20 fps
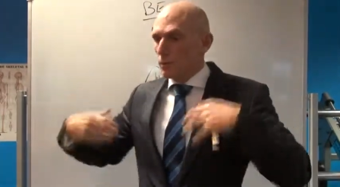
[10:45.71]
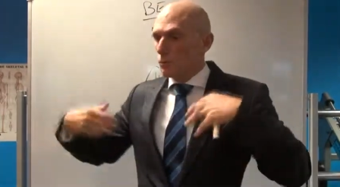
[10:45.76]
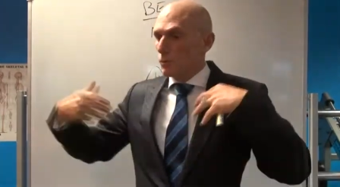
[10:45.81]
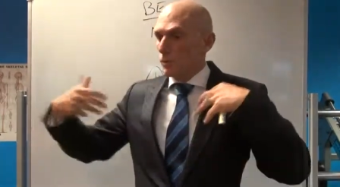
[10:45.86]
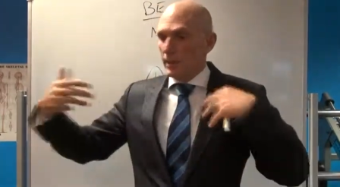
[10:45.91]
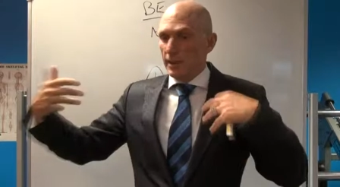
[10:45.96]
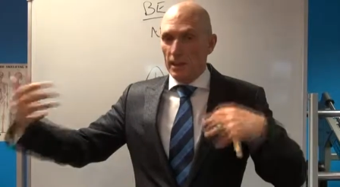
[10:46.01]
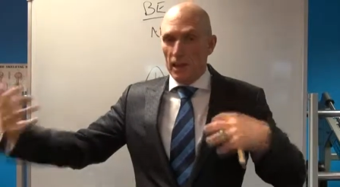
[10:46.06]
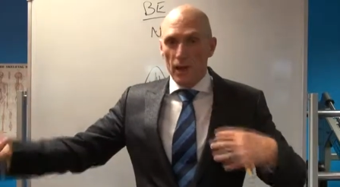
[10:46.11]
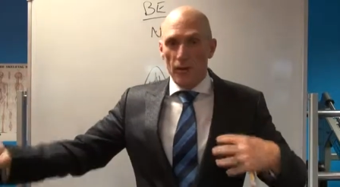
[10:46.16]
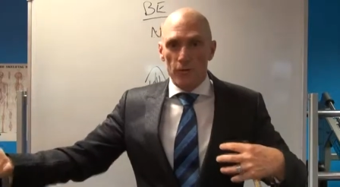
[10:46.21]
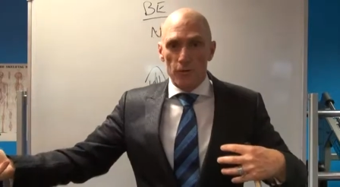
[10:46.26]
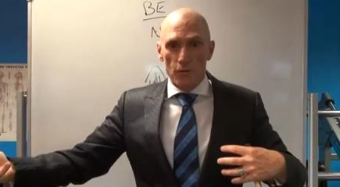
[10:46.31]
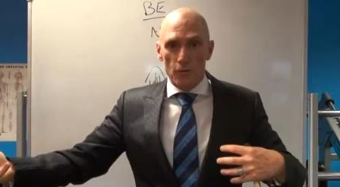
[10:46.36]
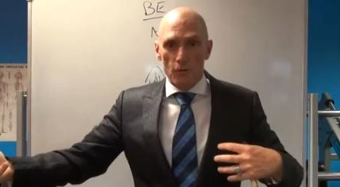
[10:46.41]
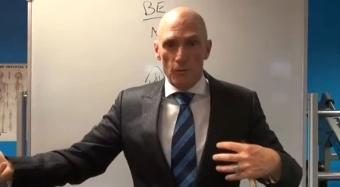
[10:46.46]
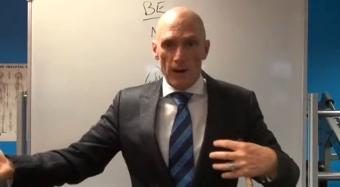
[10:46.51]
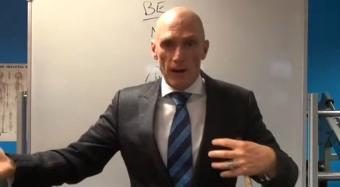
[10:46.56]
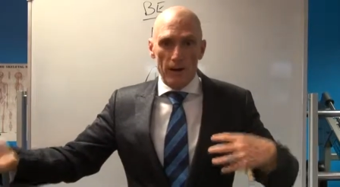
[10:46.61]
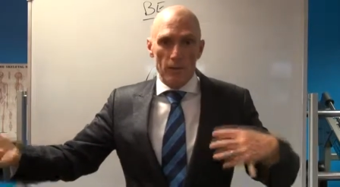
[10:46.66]
Will they go for
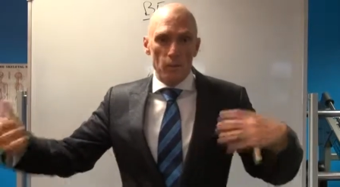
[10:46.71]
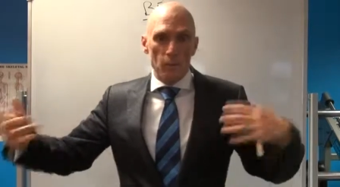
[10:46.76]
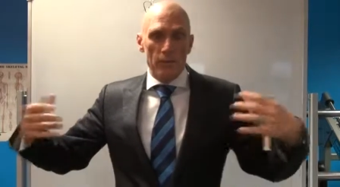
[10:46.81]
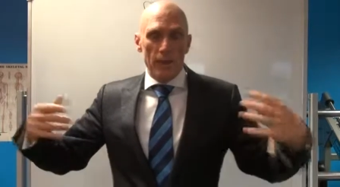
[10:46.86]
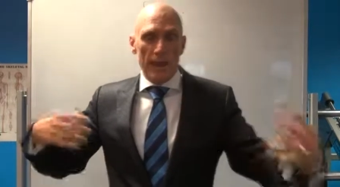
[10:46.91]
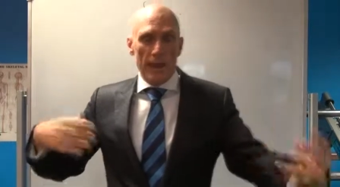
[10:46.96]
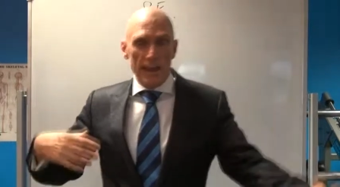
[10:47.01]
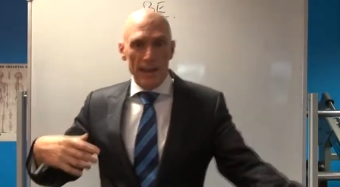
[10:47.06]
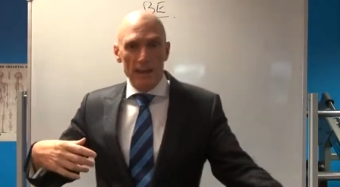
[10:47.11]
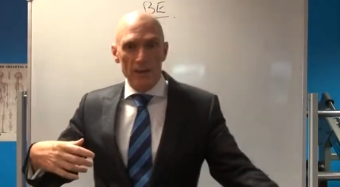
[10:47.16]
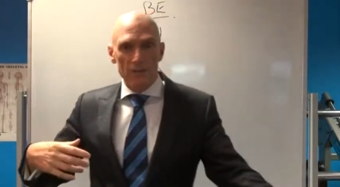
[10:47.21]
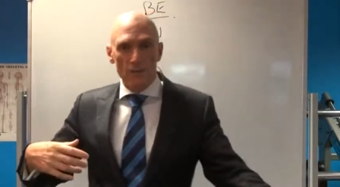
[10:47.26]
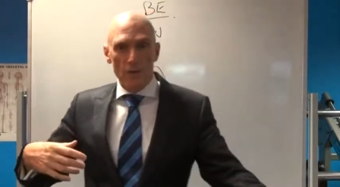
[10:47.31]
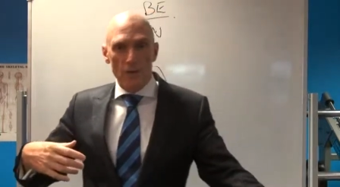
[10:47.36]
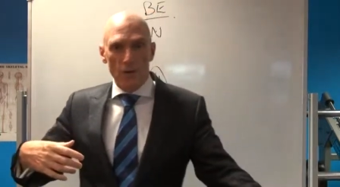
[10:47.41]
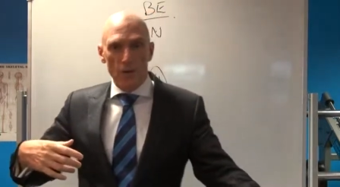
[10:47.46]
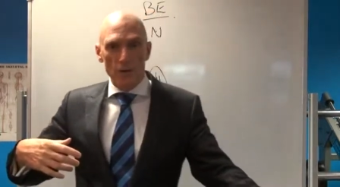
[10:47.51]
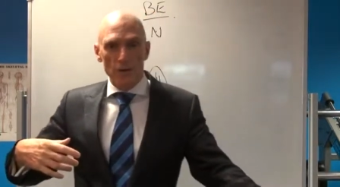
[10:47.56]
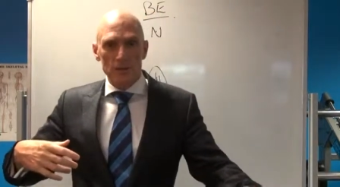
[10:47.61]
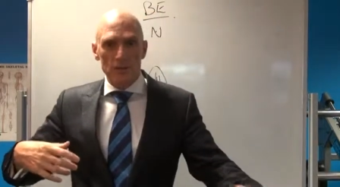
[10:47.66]
a run? Will they eat
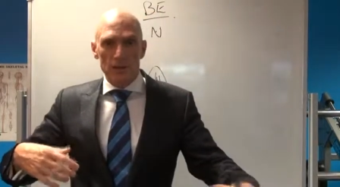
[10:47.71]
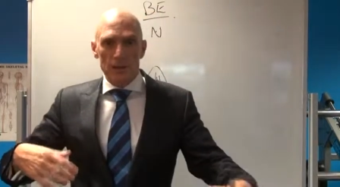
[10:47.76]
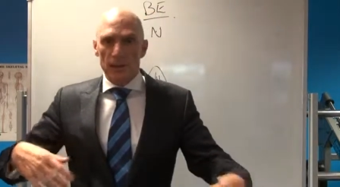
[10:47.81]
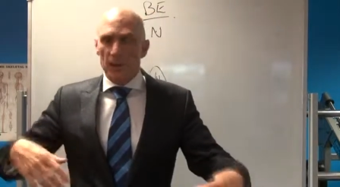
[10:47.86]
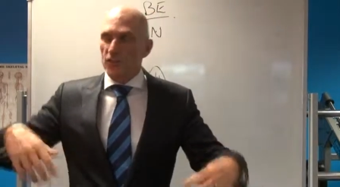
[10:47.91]
first?